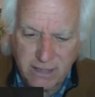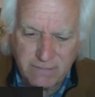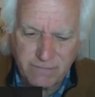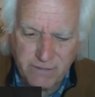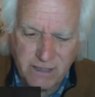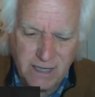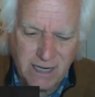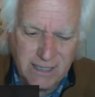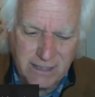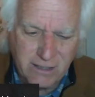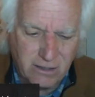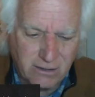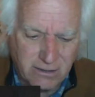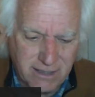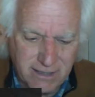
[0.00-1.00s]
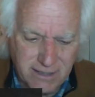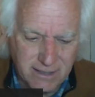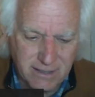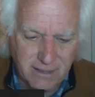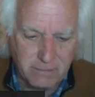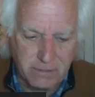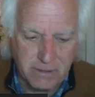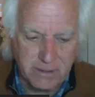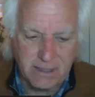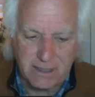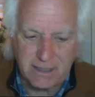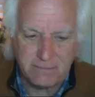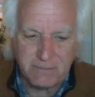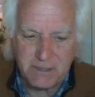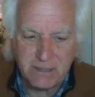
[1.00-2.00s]
I've I called in a couple
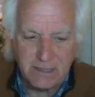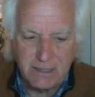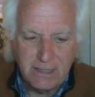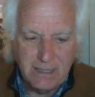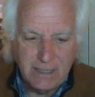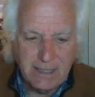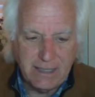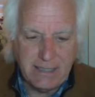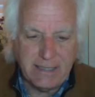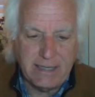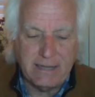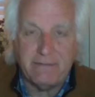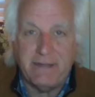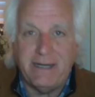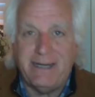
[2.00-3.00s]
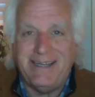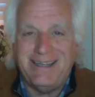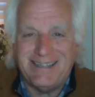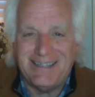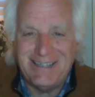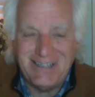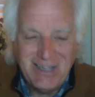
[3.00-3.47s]
times. I didn't have any.